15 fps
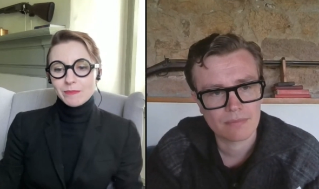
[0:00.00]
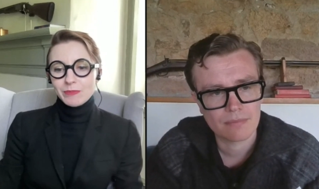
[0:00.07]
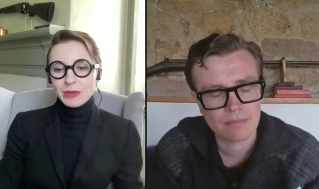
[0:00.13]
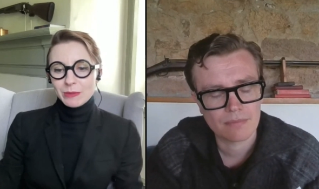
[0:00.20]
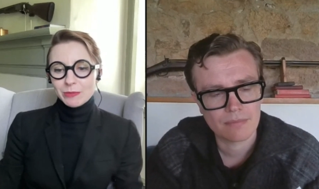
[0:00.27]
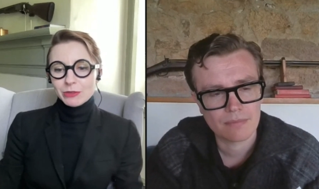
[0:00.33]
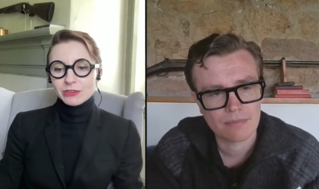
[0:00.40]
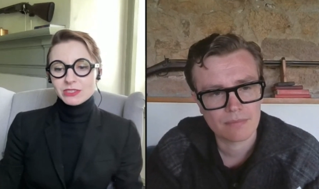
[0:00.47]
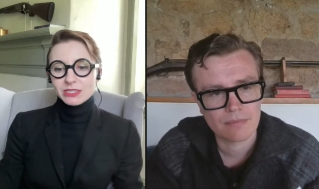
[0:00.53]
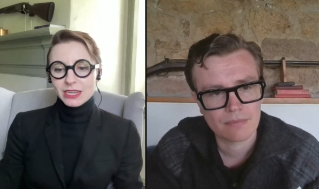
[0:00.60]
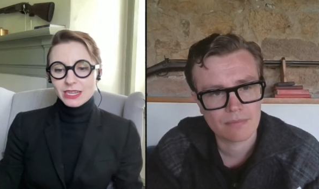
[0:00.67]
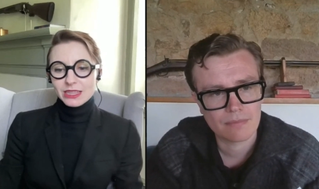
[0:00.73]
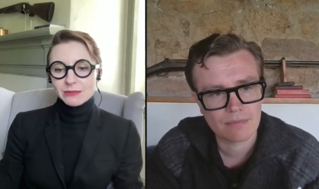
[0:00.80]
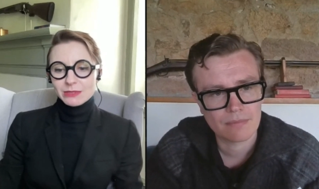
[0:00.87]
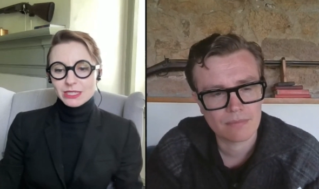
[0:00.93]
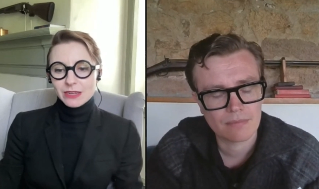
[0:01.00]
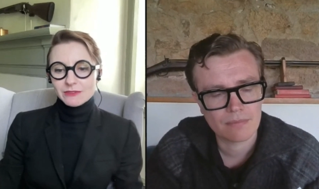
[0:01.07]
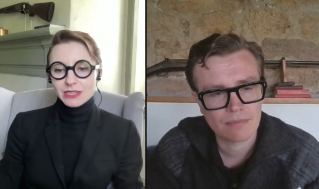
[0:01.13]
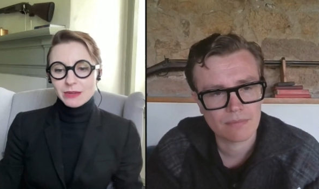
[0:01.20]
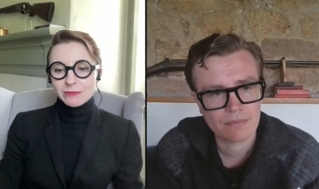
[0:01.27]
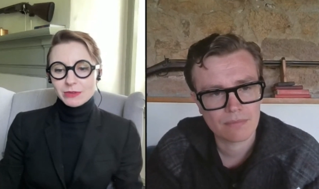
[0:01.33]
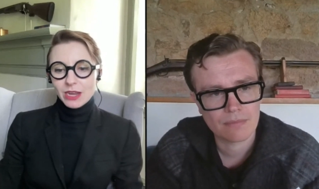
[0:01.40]
Speaker 1: people are setting
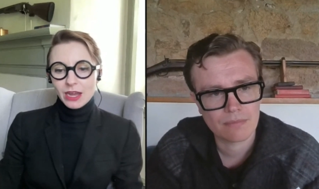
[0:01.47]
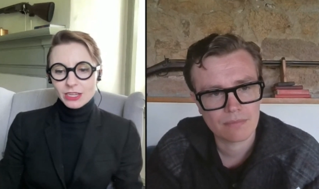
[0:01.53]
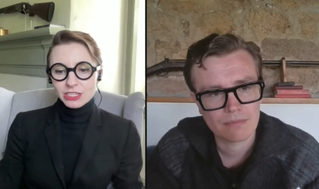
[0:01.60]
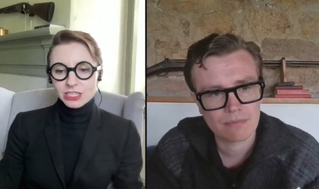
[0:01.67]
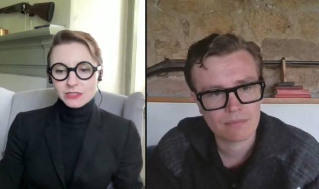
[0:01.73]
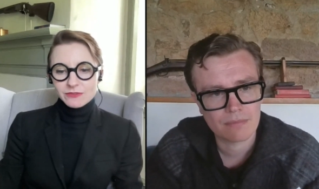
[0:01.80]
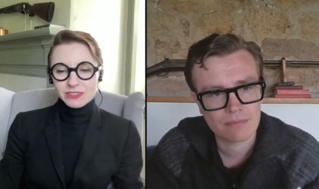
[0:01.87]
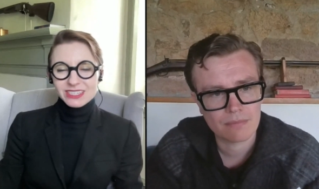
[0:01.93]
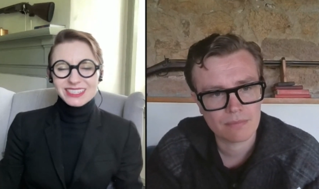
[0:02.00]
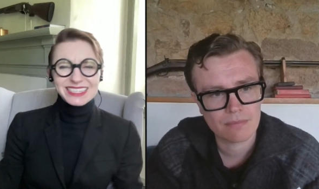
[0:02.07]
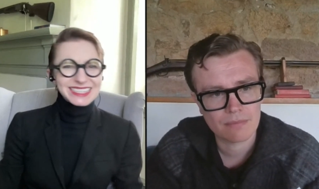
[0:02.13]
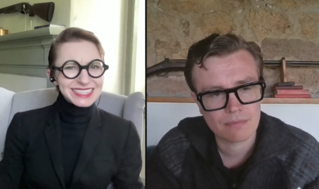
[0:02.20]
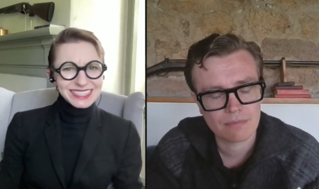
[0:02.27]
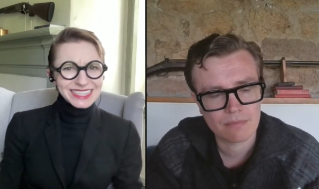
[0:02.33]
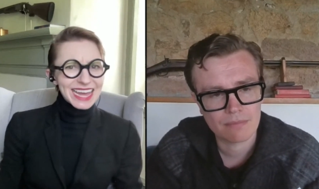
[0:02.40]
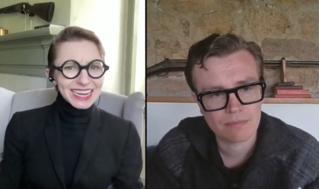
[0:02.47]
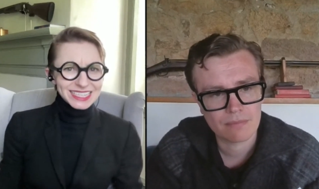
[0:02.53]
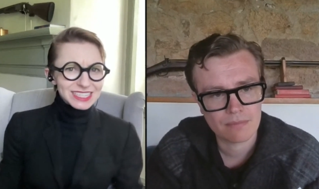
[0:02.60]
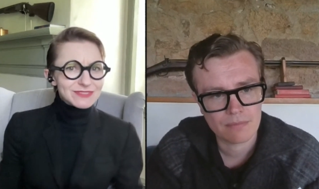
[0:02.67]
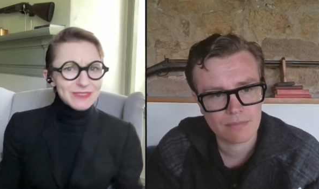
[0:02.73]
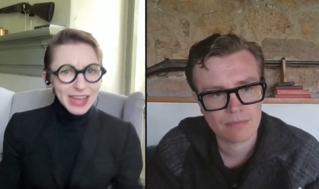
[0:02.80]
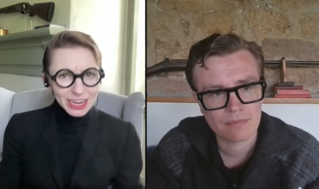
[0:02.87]
themselves up not just for
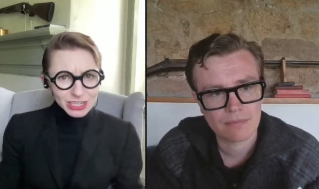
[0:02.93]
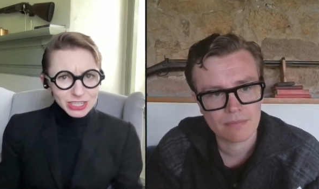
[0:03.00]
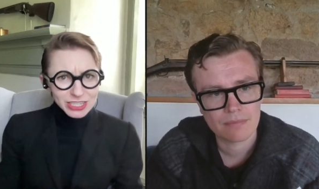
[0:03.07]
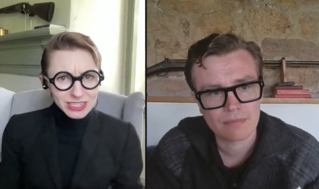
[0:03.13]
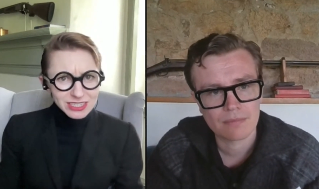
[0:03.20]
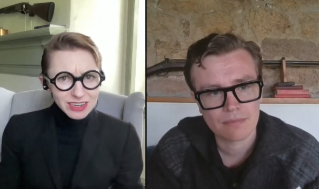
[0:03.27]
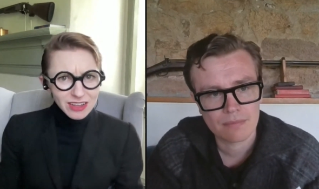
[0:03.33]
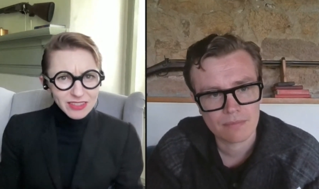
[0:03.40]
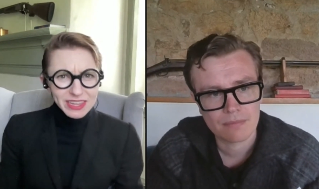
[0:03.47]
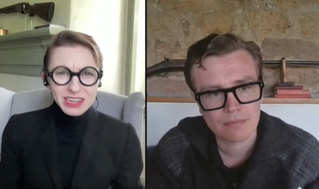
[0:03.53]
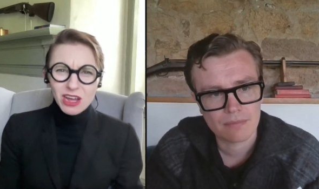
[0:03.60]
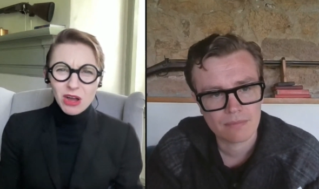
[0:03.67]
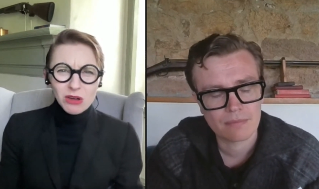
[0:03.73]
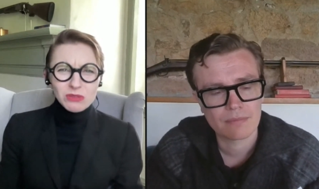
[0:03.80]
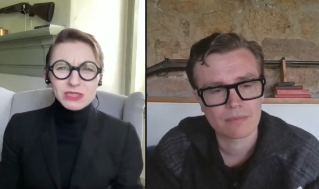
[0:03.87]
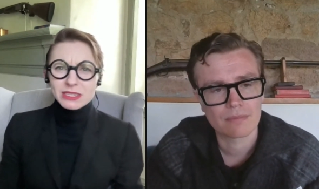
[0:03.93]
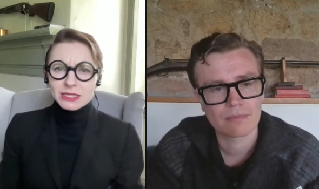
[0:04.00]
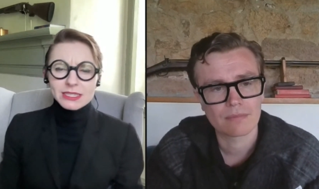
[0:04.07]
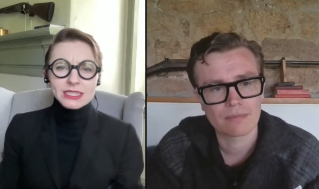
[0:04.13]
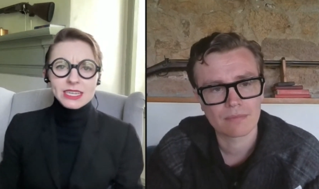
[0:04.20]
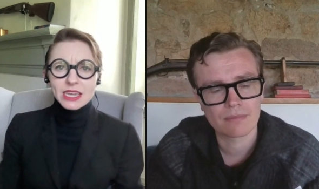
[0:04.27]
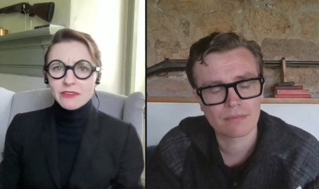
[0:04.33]
dissatisfaction, not like, oh, this
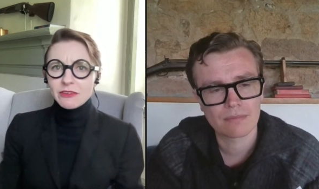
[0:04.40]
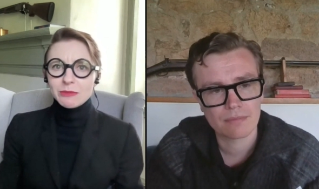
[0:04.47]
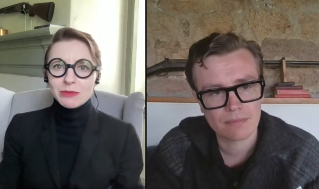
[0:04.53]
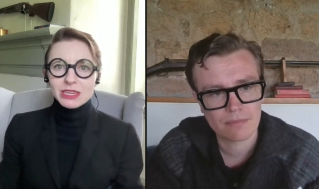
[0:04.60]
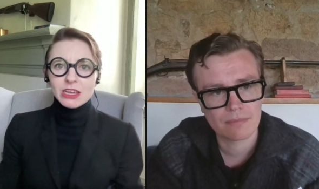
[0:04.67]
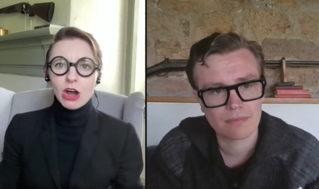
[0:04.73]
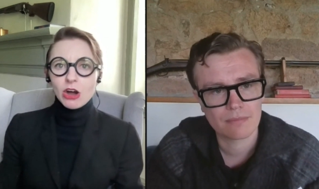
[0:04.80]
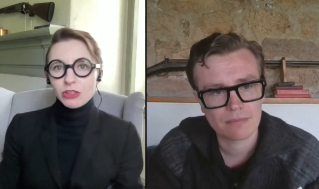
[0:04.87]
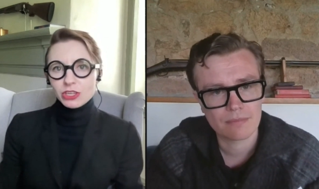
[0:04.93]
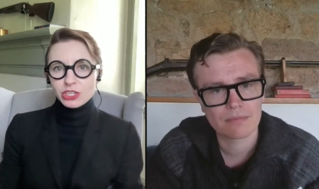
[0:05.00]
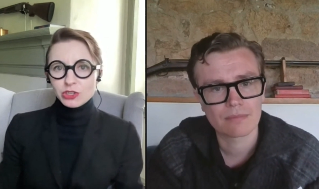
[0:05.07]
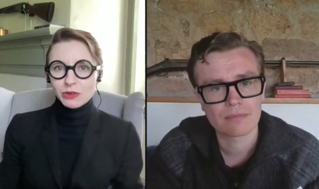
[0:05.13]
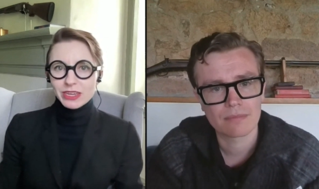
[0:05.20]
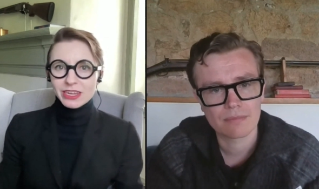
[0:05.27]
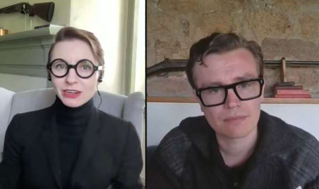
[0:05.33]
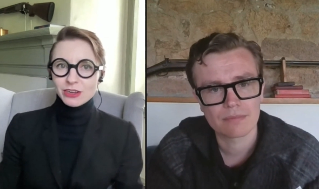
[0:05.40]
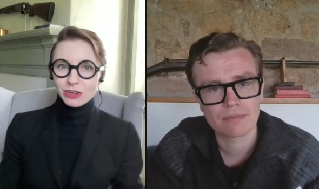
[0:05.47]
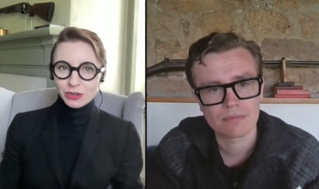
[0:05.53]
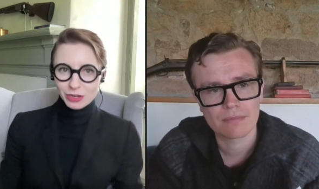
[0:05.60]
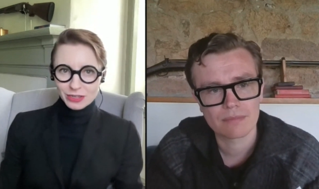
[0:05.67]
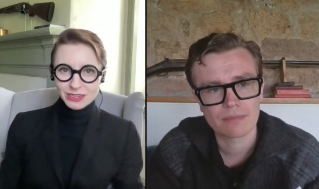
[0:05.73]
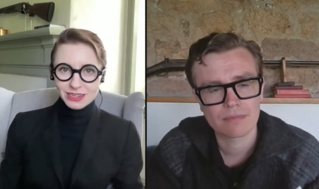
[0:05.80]
isn't giving me all the joy it
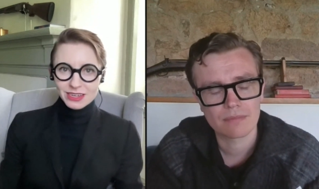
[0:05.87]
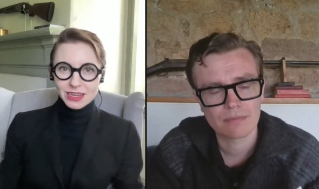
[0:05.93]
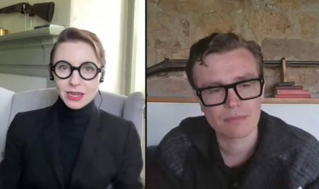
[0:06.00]
could,